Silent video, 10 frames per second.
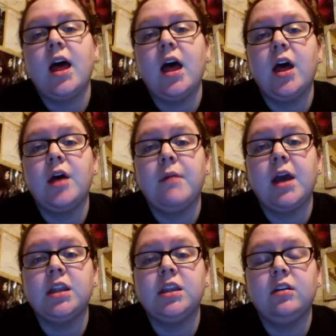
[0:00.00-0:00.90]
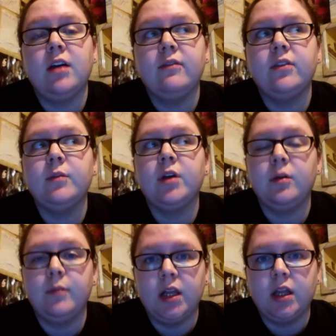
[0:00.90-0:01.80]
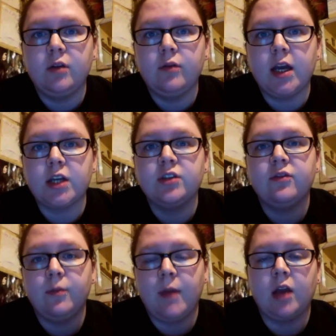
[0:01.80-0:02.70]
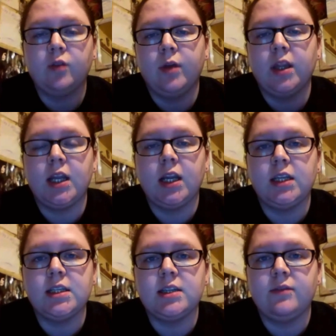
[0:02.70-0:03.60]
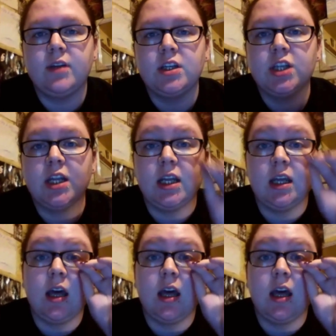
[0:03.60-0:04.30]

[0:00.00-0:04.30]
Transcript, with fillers: I still have some Carmilla reactions from Act 1 that I need to finish getting